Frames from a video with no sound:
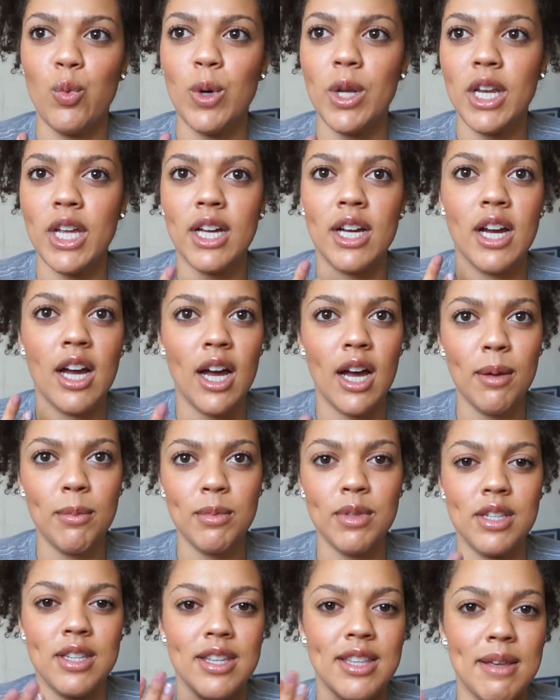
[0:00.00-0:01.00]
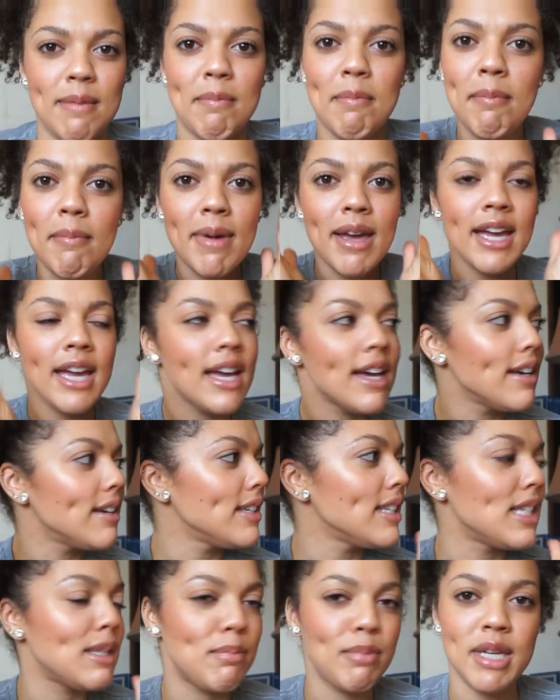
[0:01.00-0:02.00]
when it comes to the
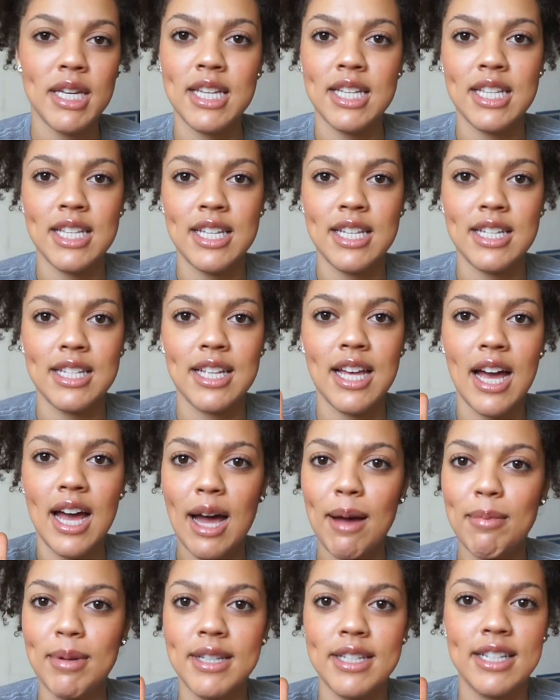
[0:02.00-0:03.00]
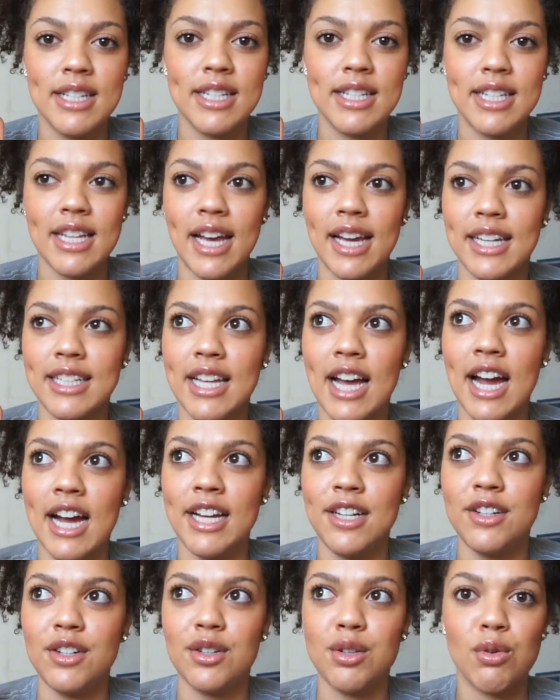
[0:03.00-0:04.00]
male species, the opposite sex,
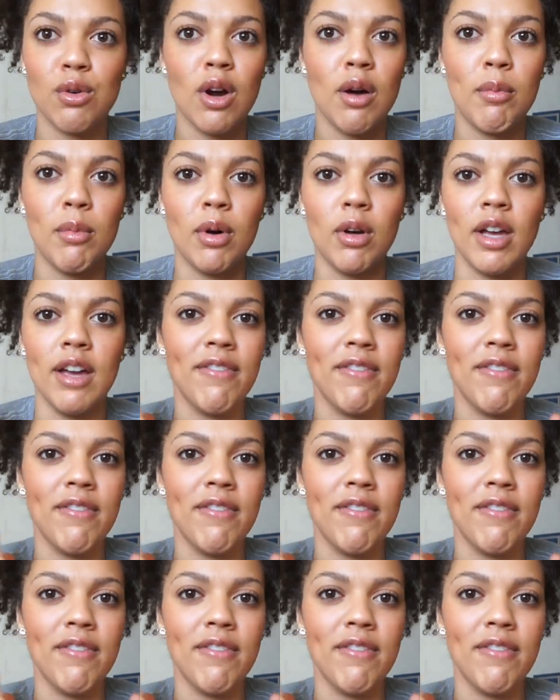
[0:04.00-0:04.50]
I just crumble.